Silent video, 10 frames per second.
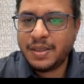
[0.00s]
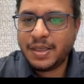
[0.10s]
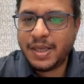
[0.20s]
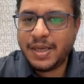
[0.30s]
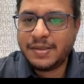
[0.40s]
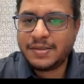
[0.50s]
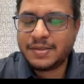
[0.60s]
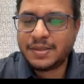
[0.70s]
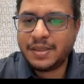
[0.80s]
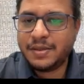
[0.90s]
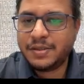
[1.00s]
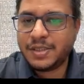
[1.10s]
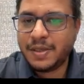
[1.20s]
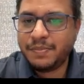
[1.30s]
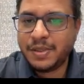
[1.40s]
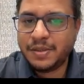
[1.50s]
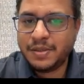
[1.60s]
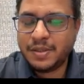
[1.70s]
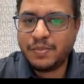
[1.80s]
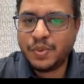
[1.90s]
as our
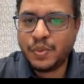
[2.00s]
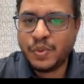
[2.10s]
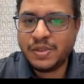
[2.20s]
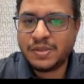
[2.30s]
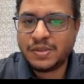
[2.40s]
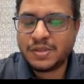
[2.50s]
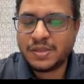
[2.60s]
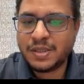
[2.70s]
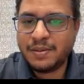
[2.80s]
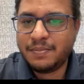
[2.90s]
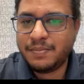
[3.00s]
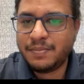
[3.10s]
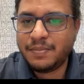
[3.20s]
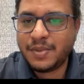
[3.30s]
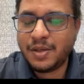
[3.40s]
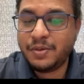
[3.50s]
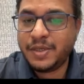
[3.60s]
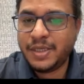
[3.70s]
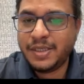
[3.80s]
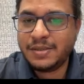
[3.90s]
champion who is
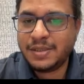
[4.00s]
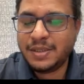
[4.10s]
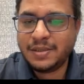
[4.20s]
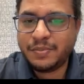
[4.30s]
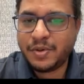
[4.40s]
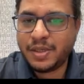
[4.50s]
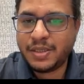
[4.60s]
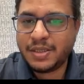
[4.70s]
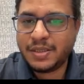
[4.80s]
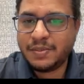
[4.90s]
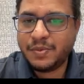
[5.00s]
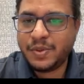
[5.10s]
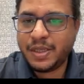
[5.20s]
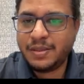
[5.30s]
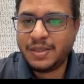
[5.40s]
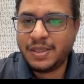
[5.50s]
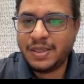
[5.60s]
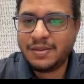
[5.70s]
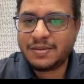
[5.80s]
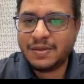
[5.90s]
already seen the product and demo, and then
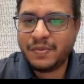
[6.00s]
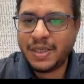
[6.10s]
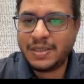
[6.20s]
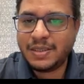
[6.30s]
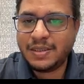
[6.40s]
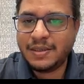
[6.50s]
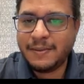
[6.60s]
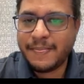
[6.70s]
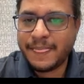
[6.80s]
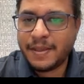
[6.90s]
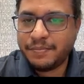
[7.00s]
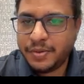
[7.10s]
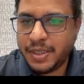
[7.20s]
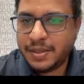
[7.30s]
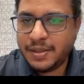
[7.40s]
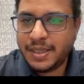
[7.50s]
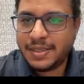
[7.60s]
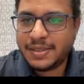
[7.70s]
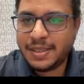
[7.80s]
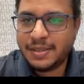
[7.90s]
he has invited Priya
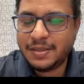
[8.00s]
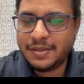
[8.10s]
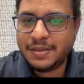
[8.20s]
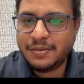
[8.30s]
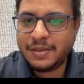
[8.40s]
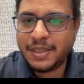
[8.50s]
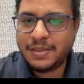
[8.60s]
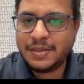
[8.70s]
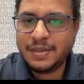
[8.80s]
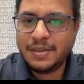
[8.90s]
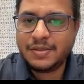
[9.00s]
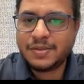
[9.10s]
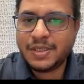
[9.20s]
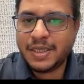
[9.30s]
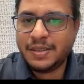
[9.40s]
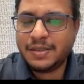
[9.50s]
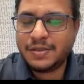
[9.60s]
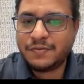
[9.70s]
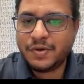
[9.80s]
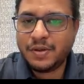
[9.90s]
and Daniel, right? So Daniel
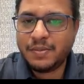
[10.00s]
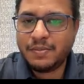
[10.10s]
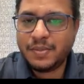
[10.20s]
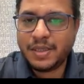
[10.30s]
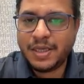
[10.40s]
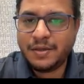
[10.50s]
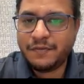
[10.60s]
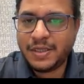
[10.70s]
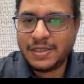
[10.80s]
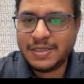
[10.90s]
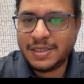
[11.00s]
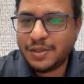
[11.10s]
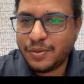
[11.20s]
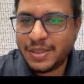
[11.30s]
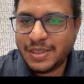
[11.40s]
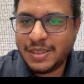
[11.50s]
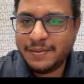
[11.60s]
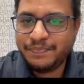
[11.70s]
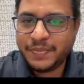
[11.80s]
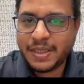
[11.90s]
is from head of IT security
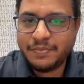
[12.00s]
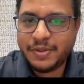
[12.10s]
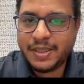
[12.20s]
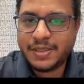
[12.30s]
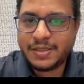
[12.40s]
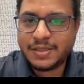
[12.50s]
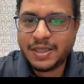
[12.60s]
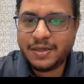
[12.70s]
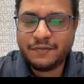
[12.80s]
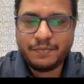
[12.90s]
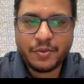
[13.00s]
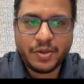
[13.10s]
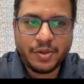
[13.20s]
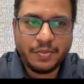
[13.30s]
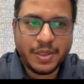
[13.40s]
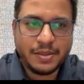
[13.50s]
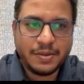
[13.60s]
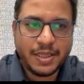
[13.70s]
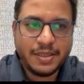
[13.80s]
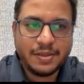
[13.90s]
and Priya is head of procurement,
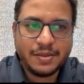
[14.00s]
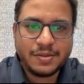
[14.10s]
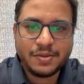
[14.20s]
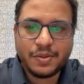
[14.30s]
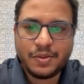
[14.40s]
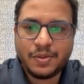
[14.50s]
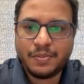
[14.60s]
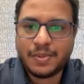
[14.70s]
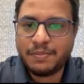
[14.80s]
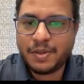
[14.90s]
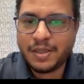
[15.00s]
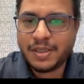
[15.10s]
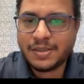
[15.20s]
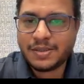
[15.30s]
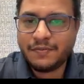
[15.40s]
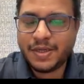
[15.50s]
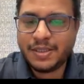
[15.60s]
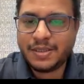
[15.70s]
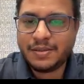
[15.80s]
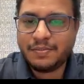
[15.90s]
right? So Mark has
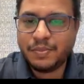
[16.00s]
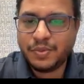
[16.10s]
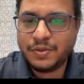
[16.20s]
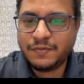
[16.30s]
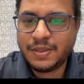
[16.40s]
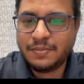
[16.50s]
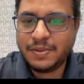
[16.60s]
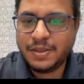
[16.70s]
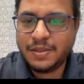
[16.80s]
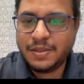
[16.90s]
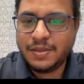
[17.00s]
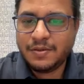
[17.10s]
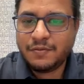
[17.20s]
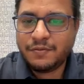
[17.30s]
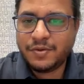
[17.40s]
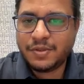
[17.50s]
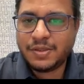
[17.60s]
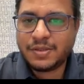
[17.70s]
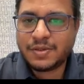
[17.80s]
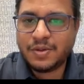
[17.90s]
invited both of them for
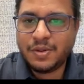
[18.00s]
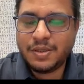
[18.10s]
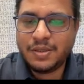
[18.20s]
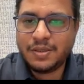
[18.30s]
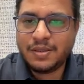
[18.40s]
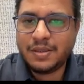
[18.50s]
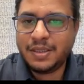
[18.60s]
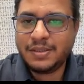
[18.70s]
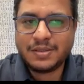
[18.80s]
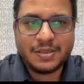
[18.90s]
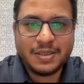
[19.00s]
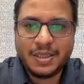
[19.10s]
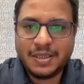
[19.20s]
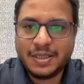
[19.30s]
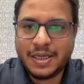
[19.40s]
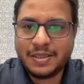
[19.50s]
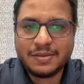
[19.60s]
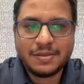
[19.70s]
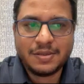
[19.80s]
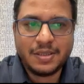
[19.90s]
this call. And let's take that as
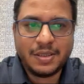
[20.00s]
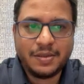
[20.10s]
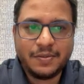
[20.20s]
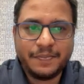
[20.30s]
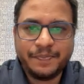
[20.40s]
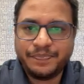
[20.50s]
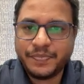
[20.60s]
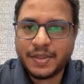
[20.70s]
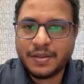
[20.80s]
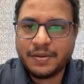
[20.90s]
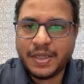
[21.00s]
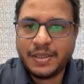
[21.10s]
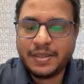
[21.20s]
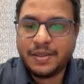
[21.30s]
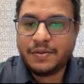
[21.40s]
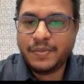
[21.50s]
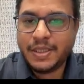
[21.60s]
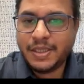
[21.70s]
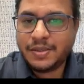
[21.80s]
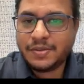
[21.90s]
the scenario, right? We
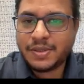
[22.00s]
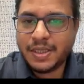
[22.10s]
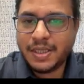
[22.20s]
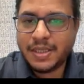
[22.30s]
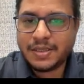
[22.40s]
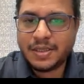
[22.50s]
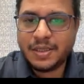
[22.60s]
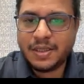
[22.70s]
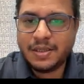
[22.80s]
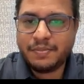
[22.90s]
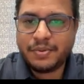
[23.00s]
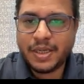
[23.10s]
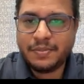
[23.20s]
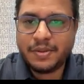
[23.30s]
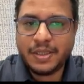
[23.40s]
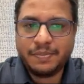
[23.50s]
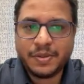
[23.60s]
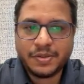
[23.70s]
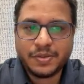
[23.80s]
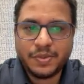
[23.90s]
need to select a primary
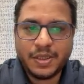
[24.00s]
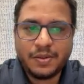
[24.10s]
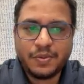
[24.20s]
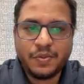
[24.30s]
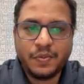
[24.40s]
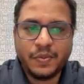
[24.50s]
persona who